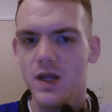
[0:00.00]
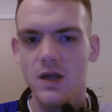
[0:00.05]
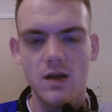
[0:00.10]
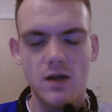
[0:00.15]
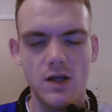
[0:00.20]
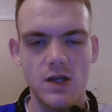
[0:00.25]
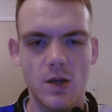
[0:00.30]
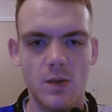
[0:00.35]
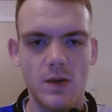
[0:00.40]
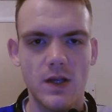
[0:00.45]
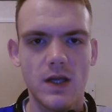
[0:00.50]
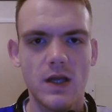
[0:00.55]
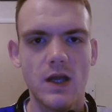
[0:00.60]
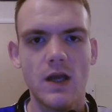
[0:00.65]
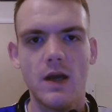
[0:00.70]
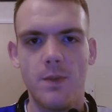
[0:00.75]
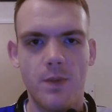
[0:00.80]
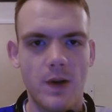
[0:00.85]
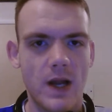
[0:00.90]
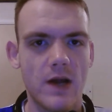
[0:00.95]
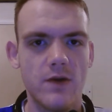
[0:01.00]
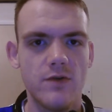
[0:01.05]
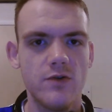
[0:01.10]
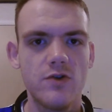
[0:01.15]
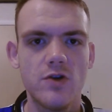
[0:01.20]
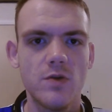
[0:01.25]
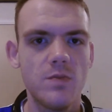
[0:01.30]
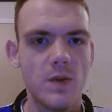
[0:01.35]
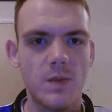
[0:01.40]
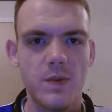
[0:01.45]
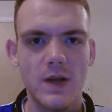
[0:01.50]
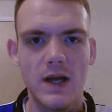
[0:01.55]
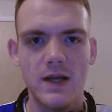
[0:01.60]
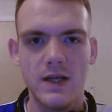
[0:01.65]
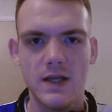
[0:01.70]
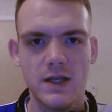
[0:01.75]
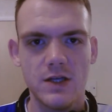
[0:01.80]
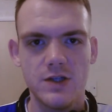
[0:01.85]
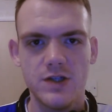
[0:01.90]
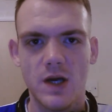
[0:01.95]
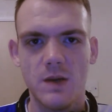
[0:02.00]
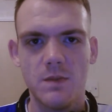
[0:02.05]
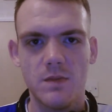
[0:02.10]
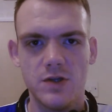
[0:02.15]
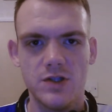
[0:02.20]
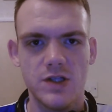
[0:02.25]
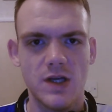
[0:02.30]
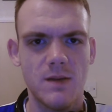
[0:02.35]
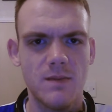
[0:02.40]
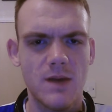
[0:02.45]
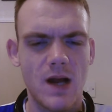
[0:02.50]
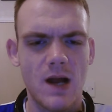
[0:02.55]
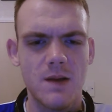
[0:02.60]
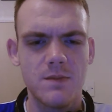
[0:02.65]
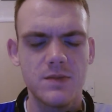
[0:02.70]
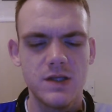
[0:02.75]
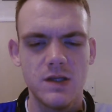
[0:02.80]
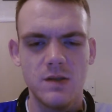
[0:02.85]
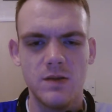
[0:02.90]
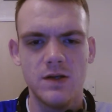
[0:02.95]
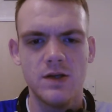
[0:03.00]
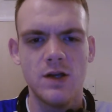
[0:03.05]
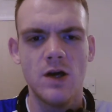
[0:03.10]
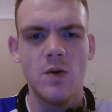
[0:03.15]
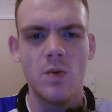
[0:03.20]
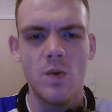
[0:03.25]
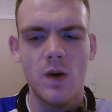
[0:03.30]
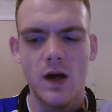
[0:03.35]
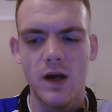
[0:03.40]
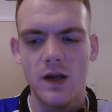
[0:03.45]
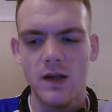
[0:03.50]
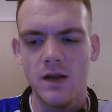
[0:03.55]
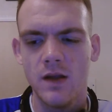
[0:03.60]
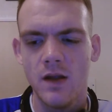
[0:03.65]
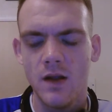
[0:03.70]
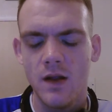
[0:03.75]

a player who could be playing in the Championship. Absolutely no way.